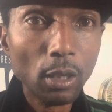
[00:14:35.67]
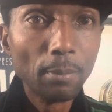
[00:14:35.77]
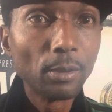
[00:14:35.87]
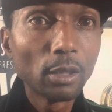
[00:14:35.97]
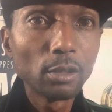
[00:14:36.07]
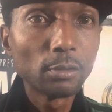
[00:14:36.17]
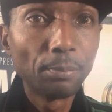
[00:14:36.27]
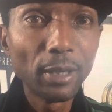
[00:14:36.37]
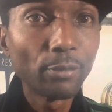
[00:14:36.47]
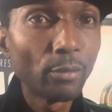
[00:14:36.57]
Because
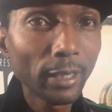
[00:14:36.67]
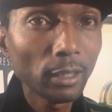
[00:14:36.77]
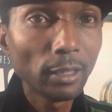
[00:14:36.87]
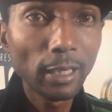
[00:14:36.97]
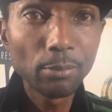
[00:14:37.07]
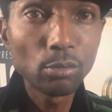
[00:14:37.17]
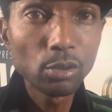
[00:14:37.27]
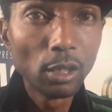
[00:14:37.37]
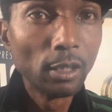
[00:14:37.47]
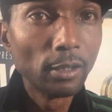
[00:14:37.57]
big record labels
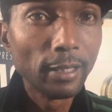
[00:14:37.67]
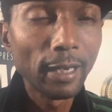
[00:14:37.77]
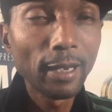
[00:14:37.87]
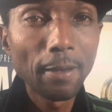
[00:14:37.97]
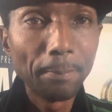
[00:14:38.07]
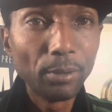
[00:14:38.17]
that had